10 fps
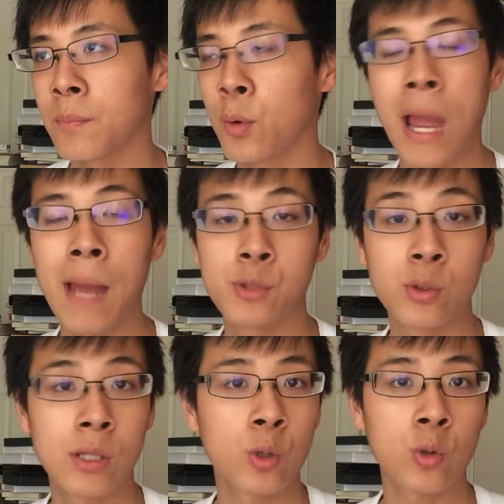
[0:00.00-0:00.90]
perhaps
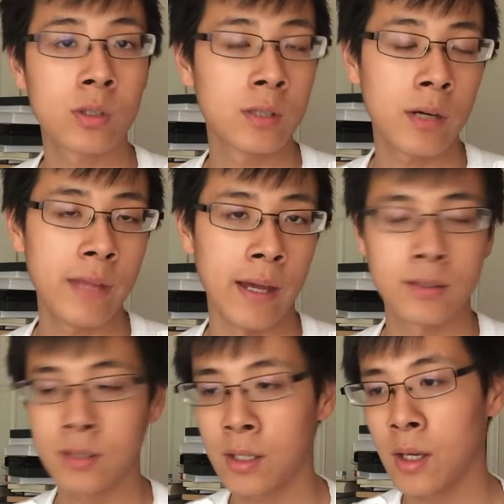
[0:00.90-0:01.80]
you can learn to love
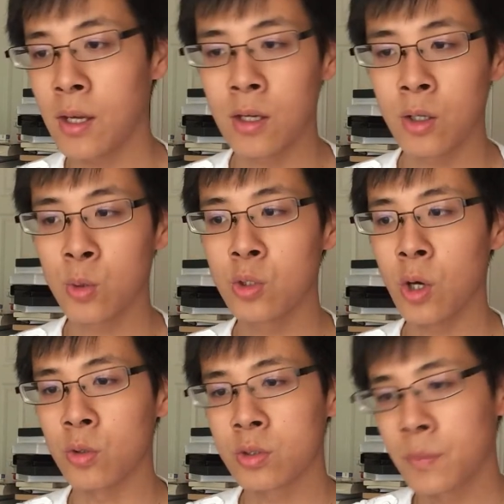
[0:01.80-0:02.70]
that. Who
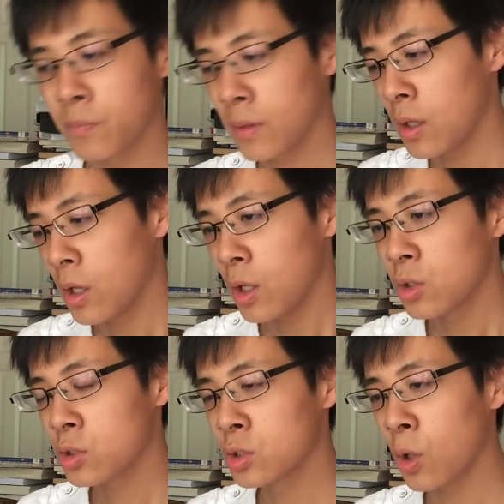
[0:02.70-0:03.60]
knows?
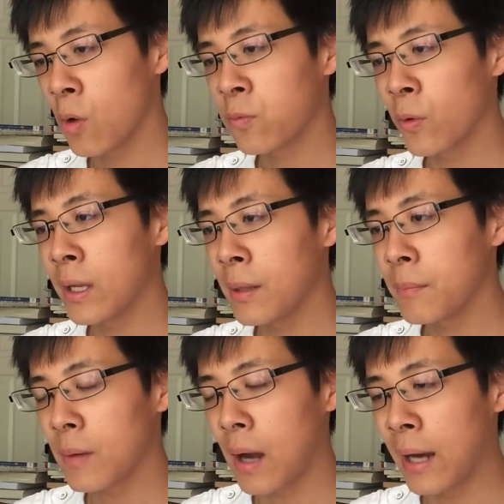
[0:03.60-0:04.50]
So for
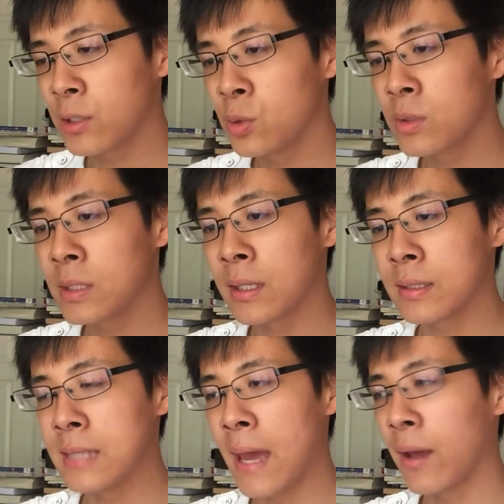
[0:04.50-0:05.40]
him, I do
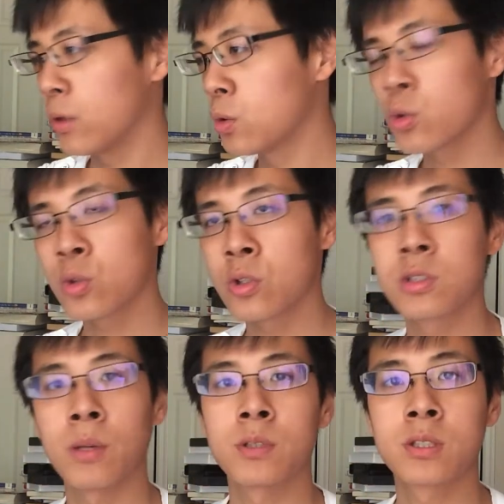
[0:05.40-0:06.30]
think that those are just
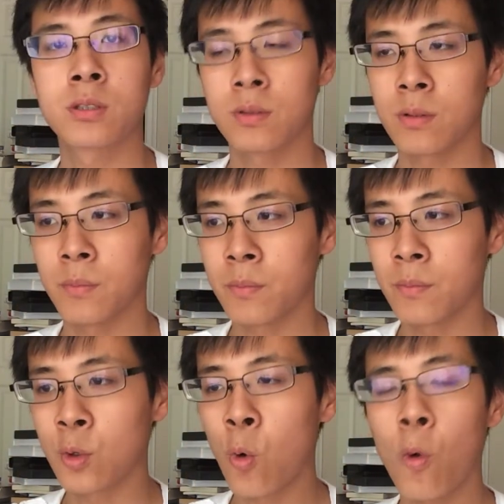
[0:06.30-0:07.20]
some
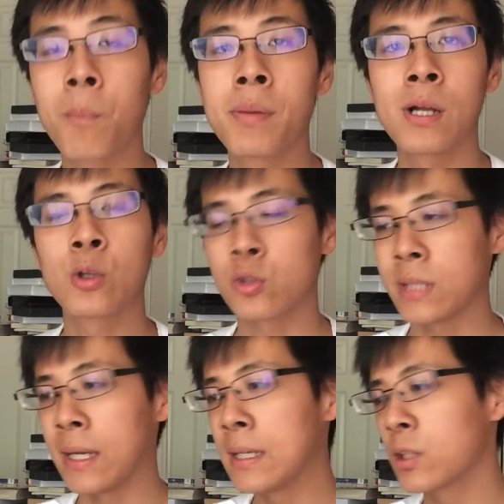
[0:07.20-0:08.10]
core pillars
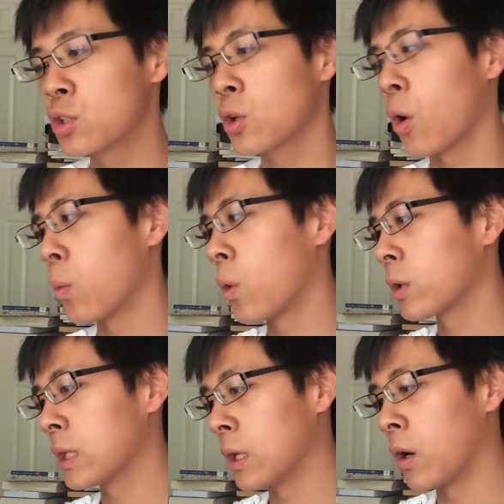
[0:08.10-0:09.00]
that he can start
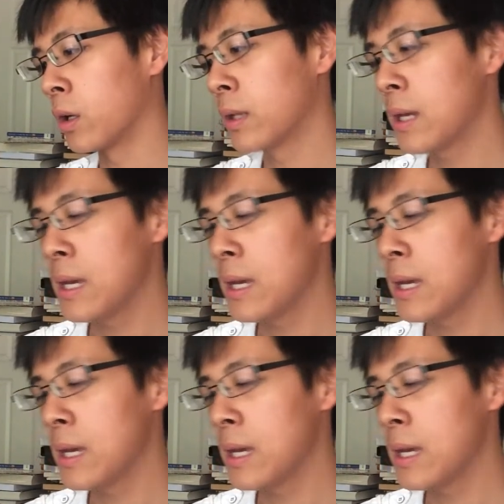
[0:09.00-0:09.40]
working on.